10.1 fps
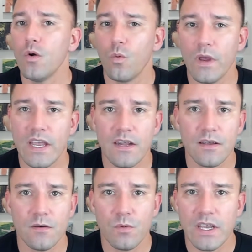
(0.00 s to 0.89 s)
We get
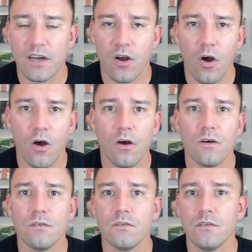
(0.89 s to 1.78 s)
a
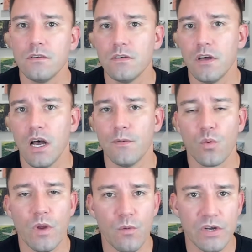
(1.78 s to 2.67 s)
call, or
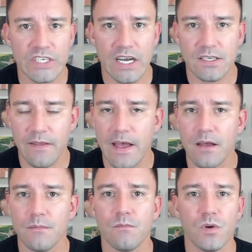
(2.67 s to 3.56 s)
we reach out to
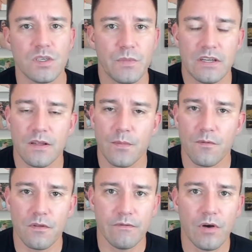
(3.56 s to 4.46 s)
them. We speak to them
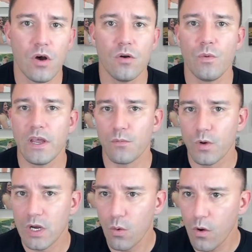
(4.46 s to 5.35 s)
over the phone. We can
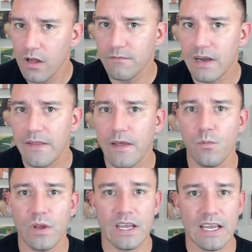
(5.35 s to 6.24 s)
pre-qualify
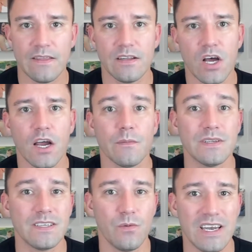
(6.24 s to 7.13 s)
them. We can get the
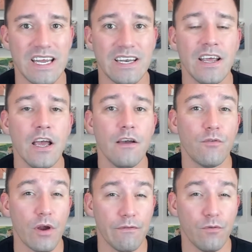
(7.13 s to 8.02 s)
documents that we need
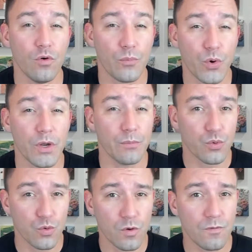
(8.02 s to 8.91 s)
for a full
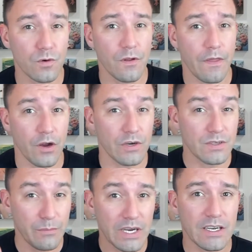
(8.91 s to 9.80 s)
pre-approval. There is
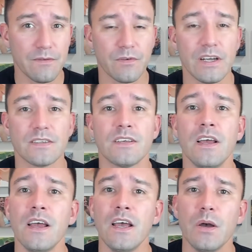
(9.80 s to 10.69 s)
a big difference.
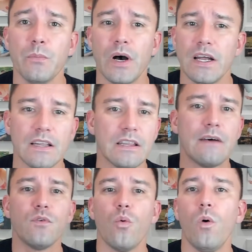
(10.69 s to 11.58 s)
But
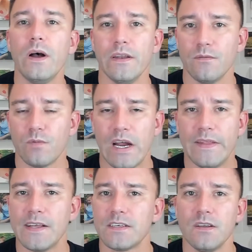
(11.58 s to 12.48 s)
level 1, right?
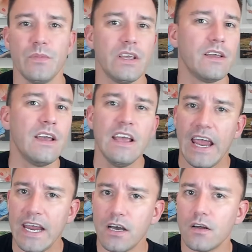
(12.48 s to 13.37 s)
That's going to be
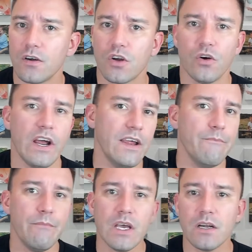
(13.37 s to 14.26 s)
800
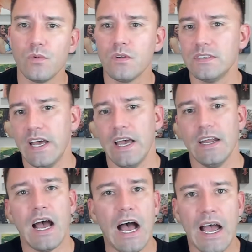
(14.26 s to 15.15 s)
credit, minimal
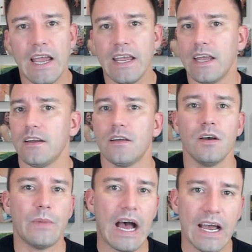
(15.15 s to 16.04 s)
debt, high
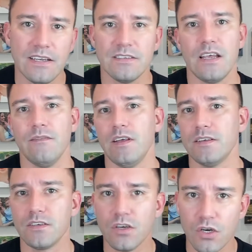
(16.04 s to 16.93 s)
income, high
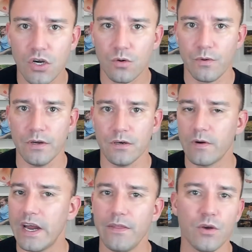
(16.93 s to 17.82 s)
savings, good career,
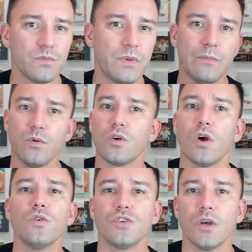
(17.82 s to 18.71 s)
right? Those people
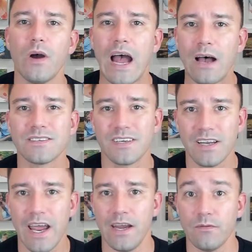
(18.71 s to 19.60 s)
go show a house
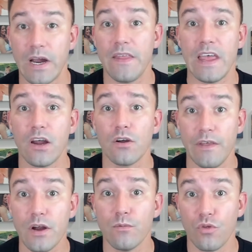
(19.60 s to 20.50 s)
tonight, right? They're
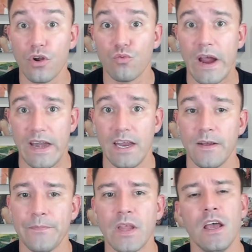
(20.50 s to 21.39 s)
ready.
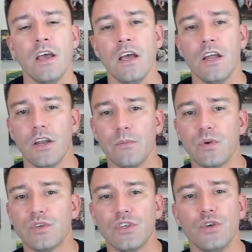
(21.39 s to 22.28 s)

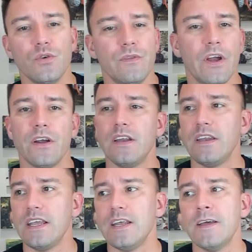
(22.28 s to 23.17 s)
Number 2, they're going to
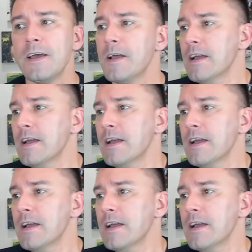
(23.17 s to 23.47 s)
need